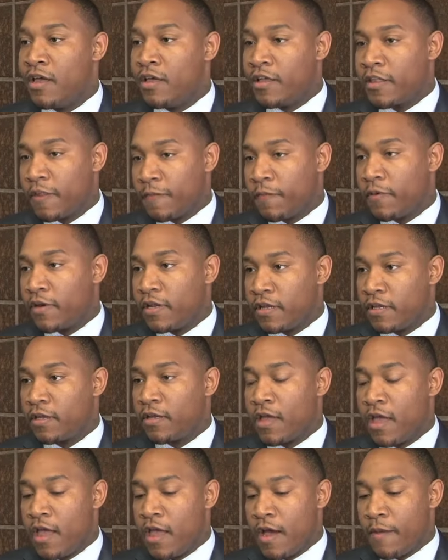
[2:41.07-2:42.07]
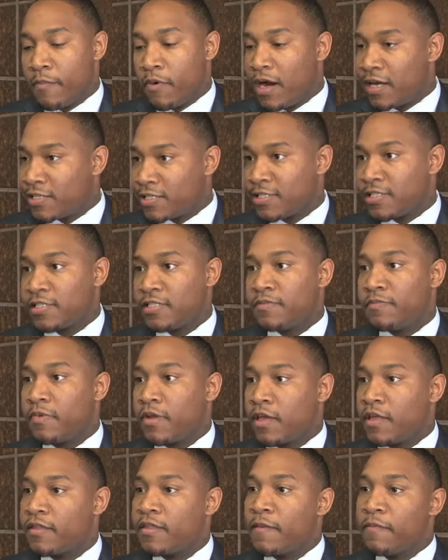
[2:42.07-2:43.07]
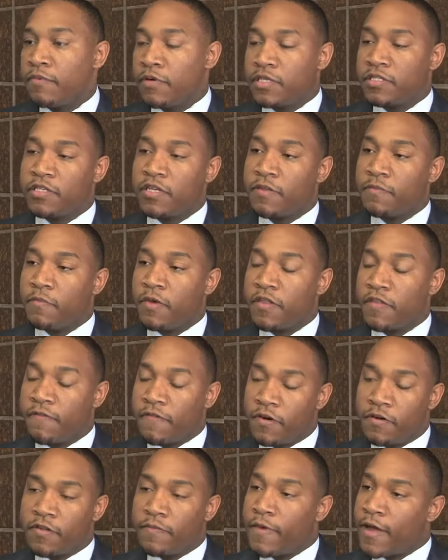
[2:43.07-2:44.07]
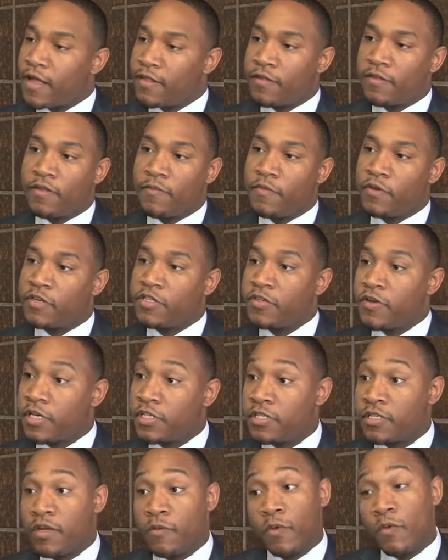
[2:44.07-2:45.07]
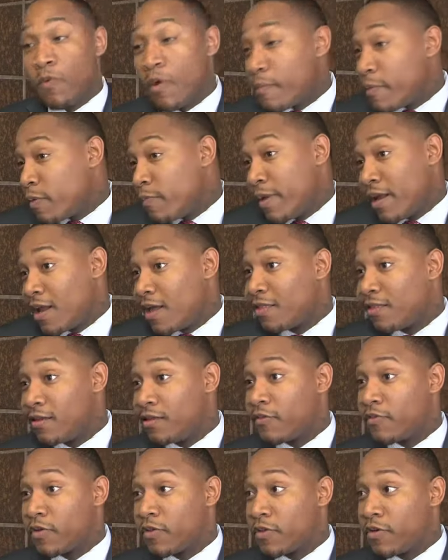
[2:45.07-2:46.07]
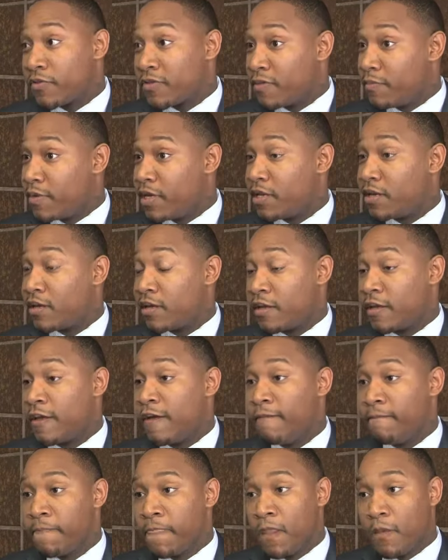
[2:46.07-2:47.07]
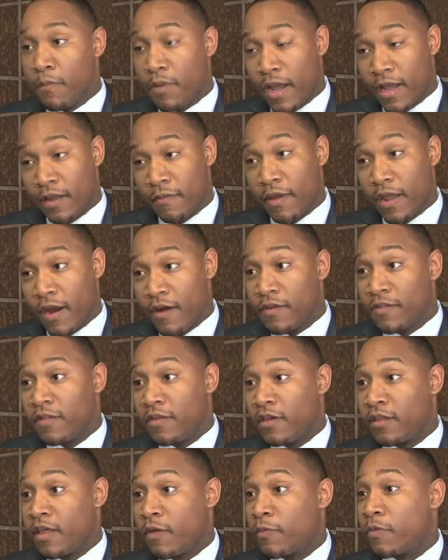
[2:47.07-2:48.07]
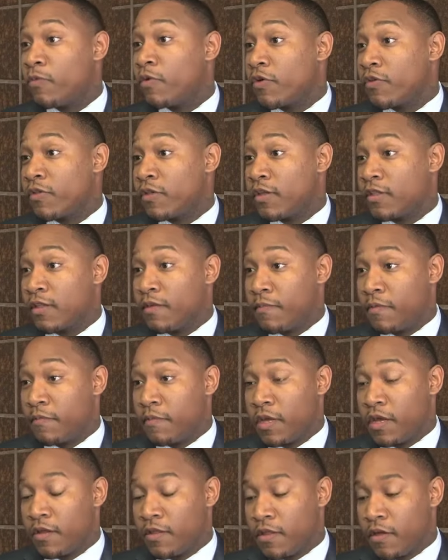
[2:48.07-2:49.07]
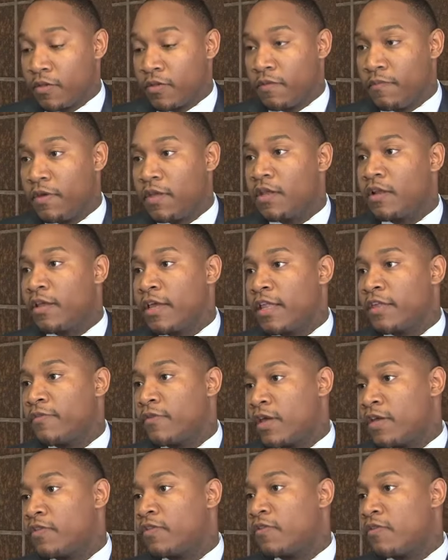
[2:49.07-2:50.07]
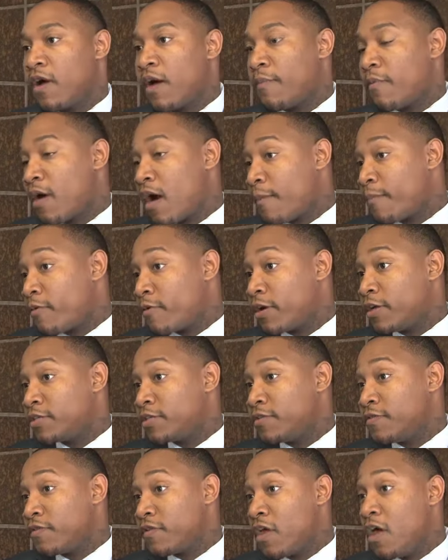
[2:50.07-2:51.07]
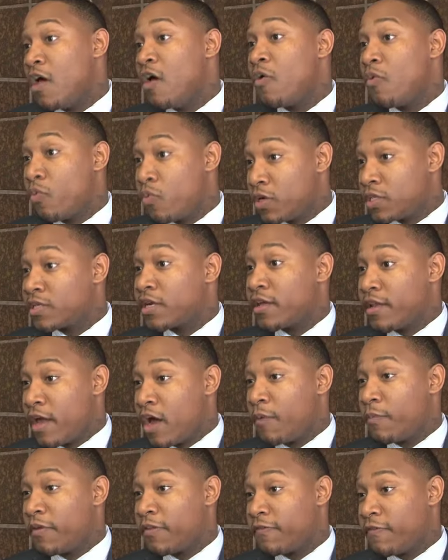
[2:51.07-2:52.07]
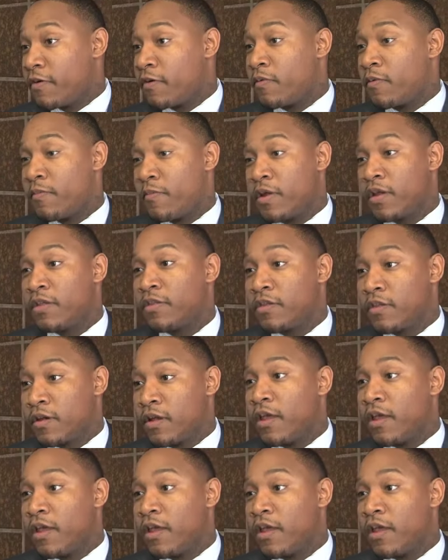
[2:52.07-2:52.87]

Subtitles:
This is putting processes in place that push us much further past this administration, and we may not see the results immediately, but I can guarantee that we will see some results immediately as it relates to our operations, which can help us funnel money into the